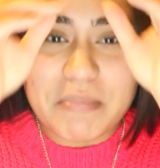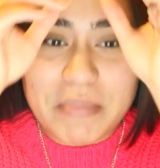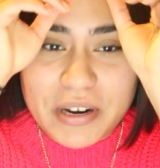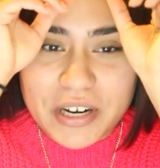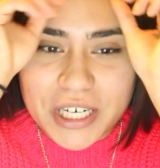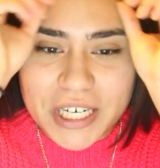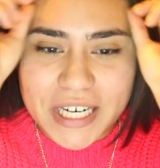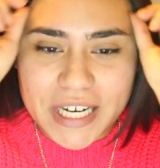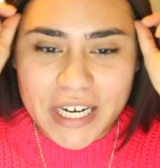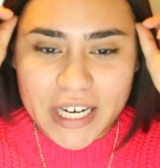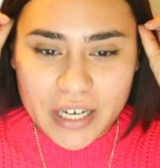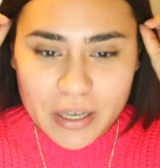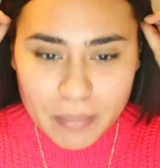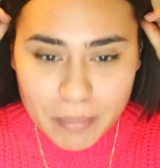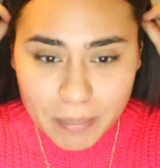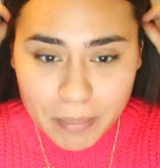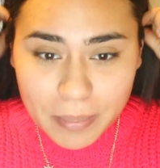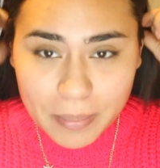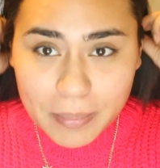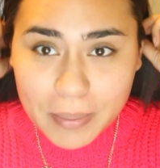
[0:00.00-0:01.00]
mirror
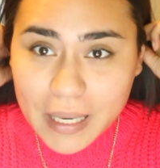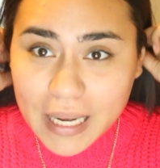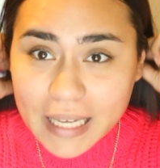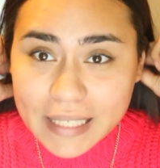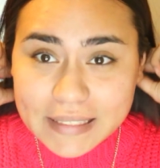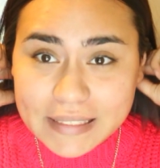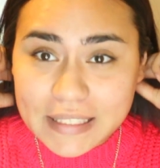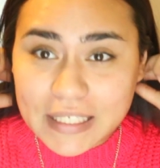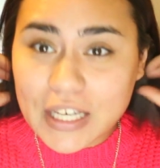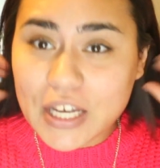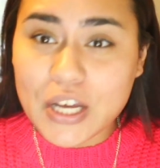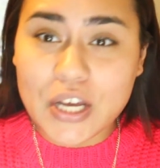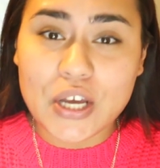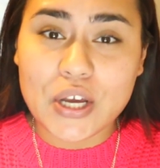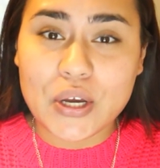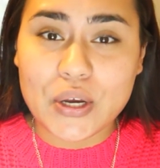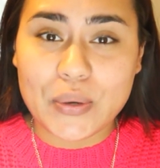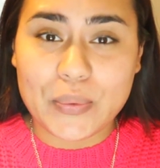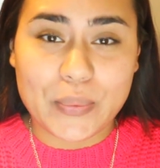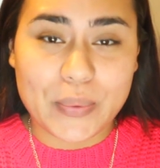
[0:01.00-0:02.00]
here, but
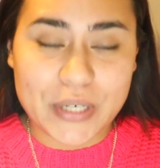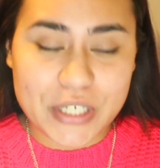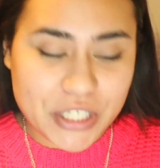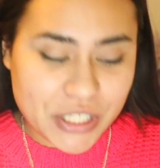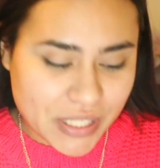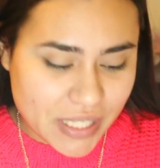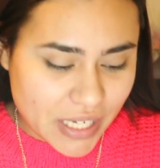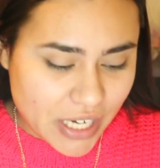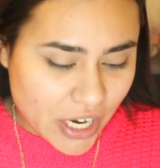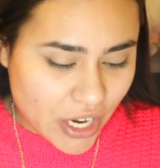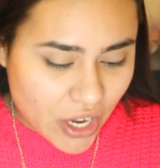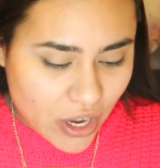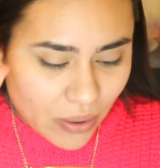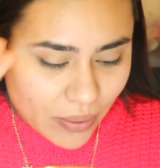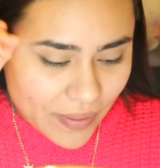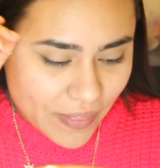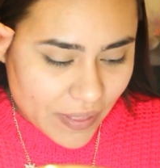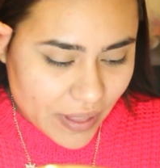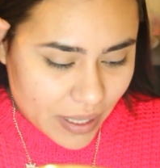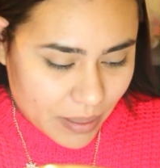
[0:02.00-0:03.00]
we're just gonna go
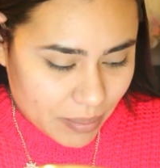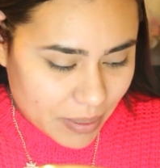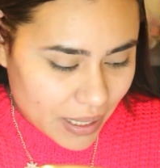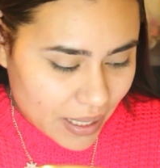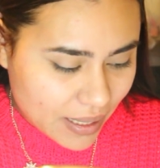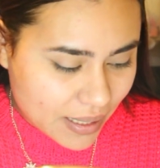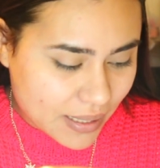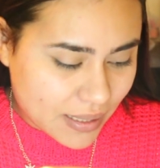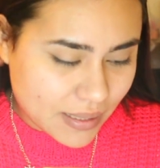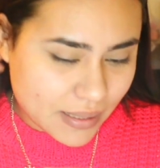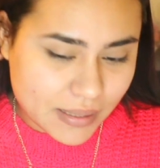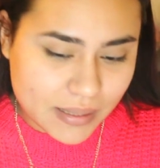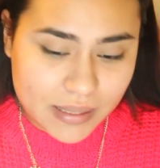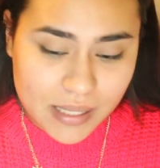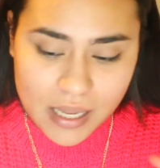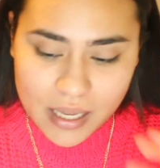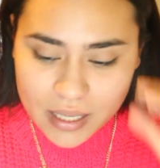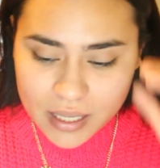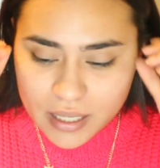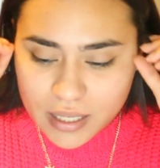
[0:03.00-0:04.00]
with it because
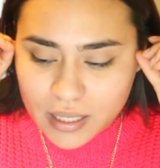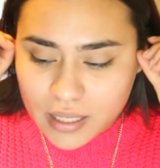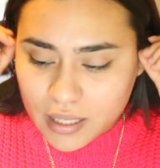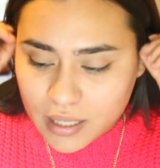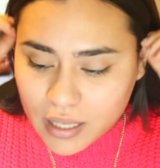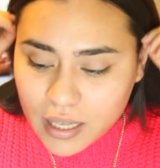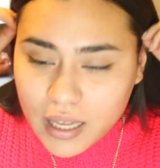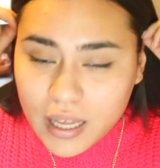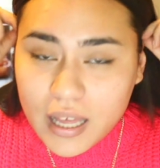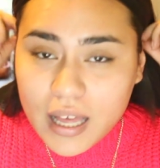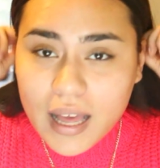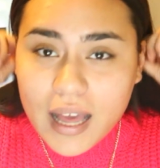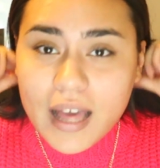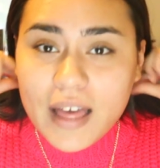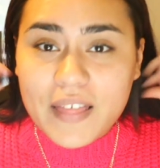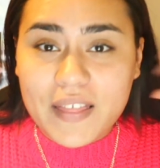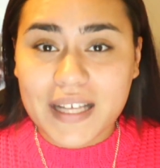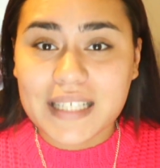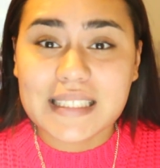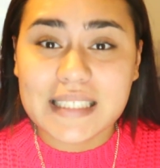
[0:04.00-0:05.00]

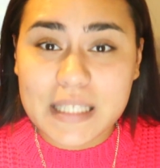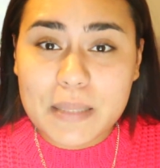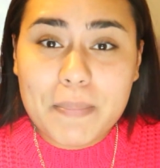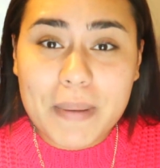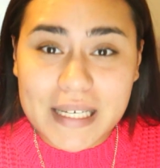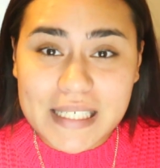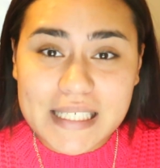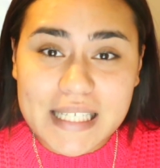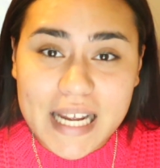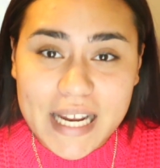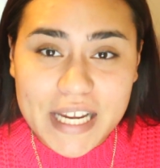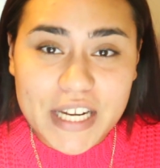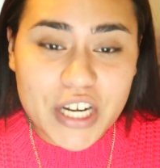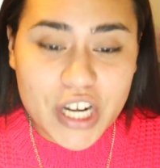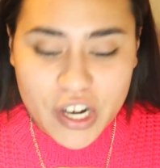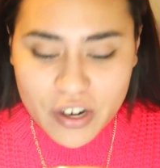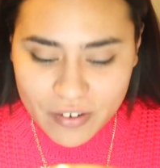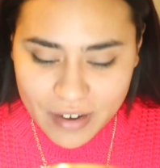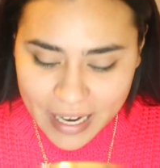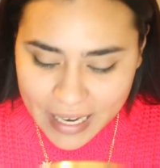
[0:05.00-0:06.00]
that's the best I can
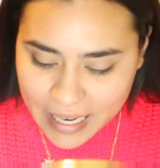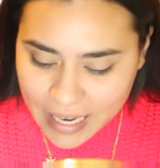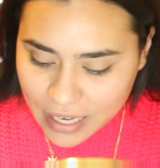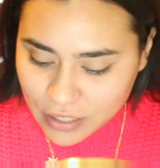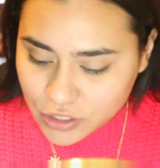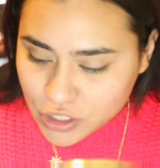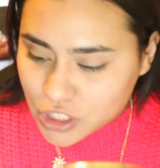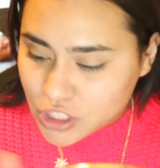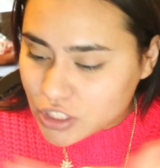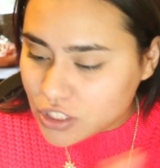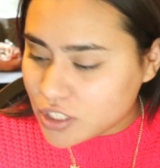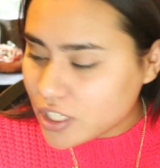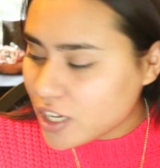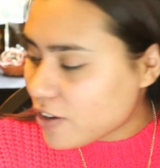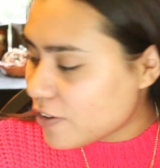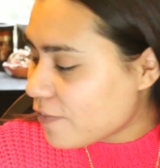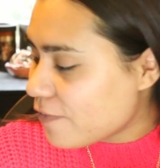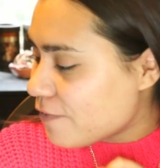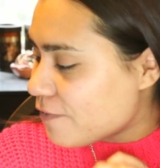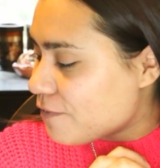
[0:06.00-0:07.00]
do right now.
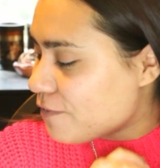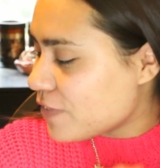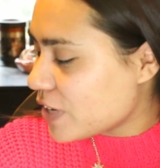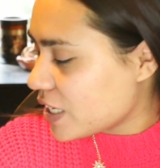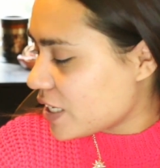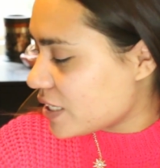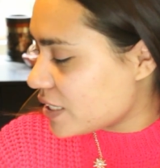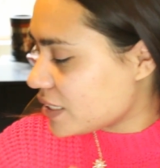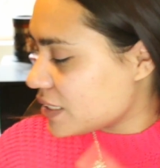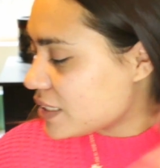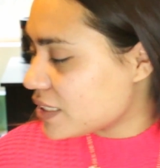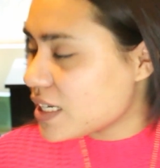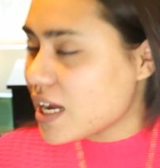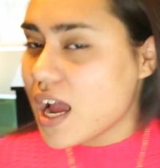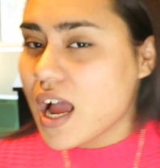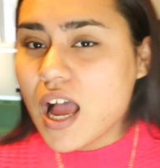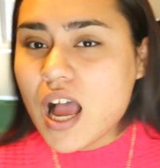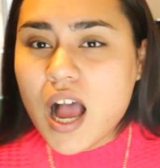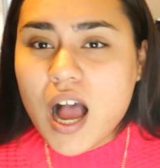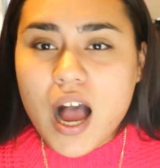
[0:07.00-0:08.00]
So first,
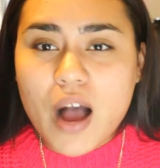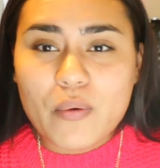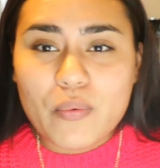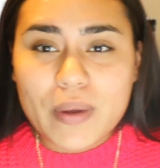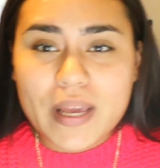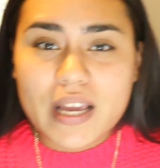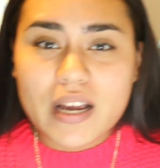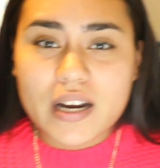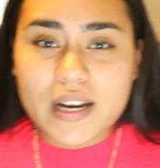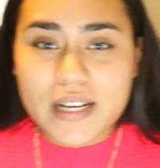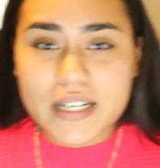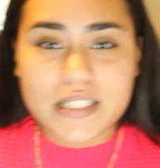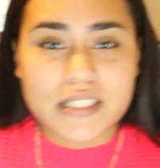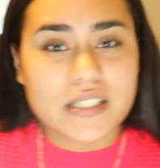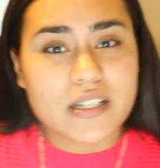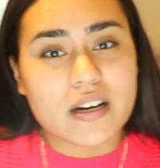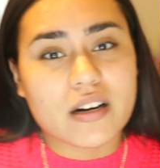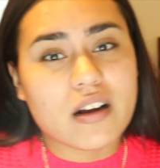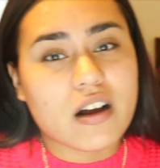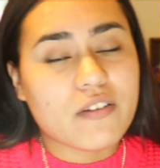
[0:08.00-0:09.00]
we are gonna
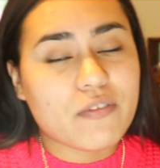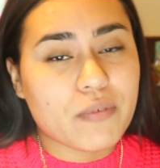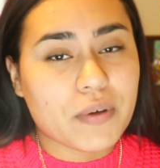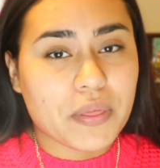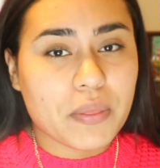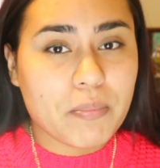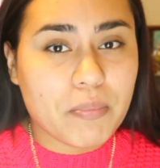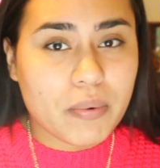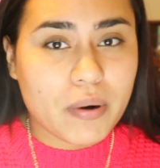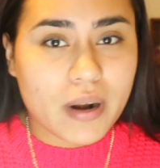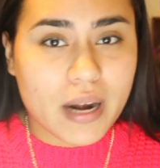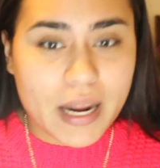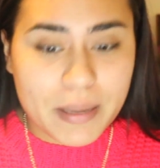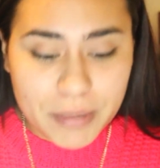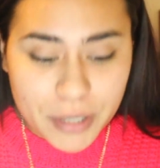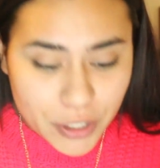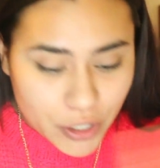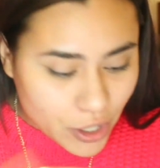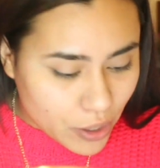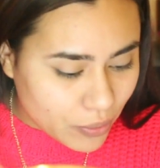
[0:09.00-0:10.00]
start off with
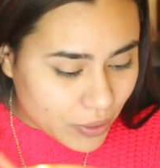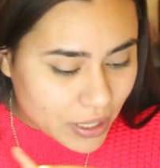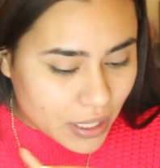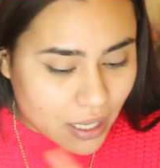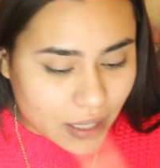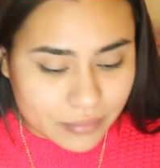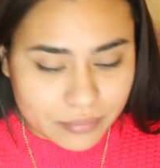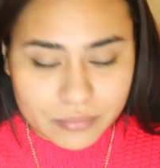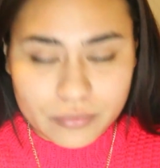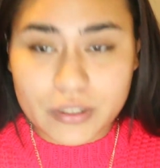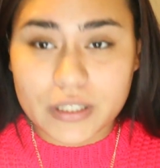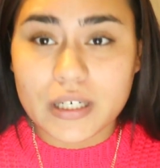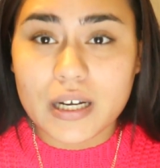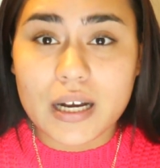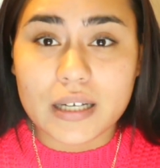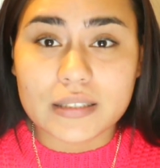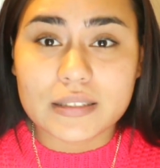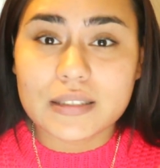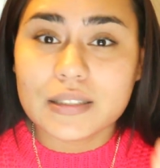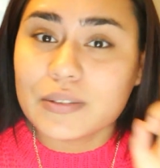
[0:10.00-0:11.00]
primer. No, we're not.
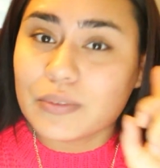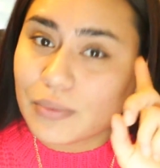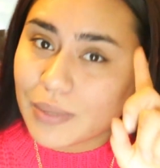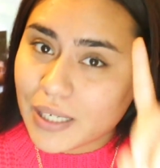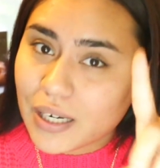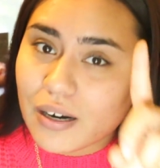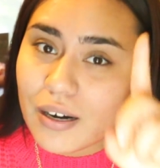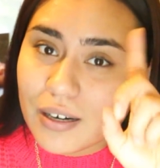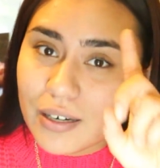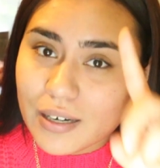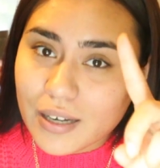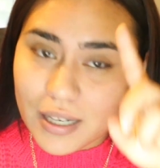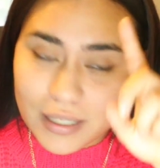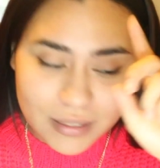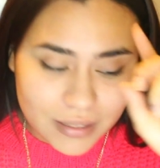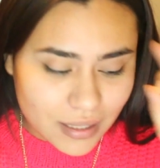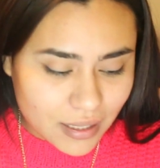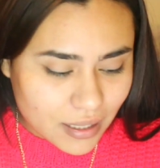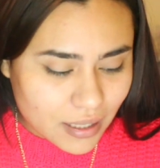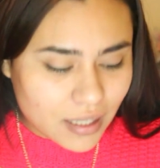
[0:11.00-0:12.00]
We are
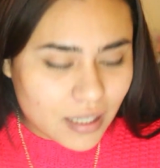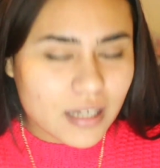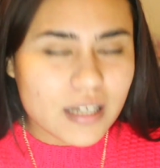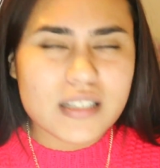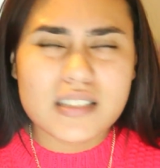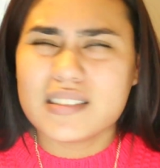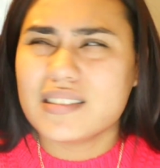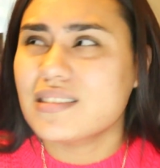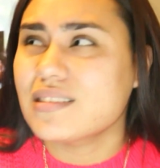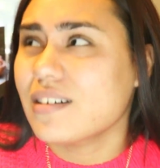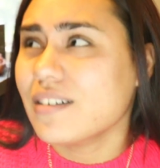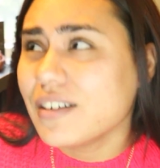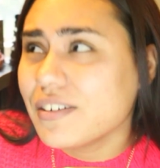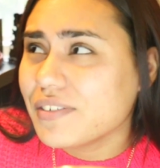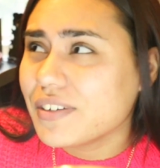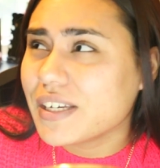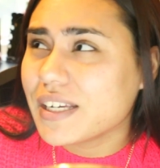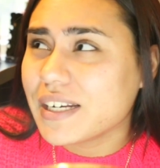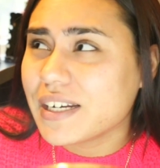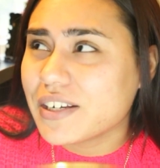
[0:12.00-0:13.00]
not. Sorry
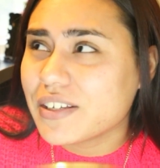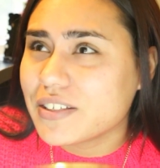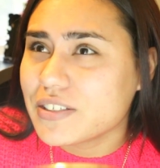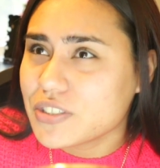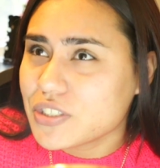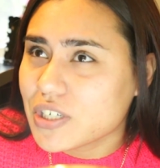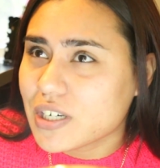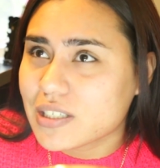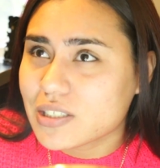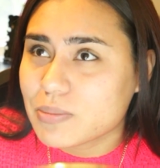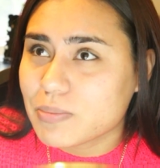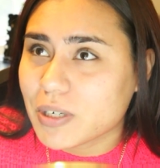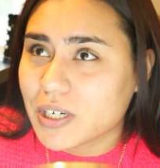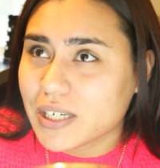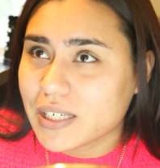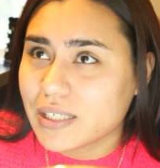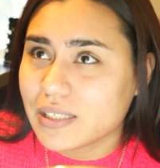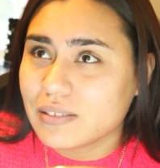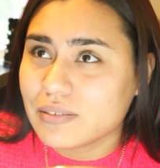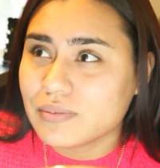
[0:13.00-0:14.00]
if you can hear those dogs
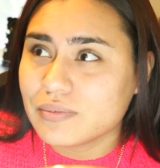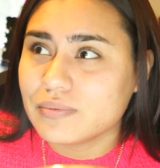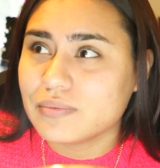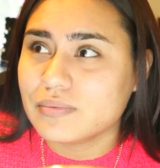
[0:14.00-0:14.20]
barking.